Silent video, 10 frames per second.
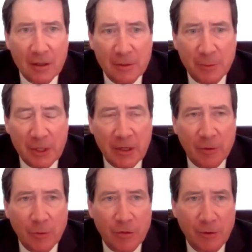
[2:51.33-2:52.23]
to be
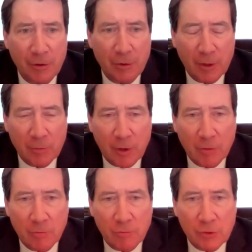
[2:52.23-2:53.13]
here with you and
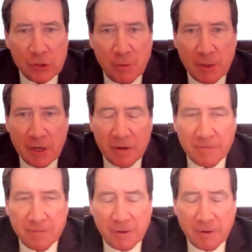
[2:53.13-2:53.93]
with, with so many of,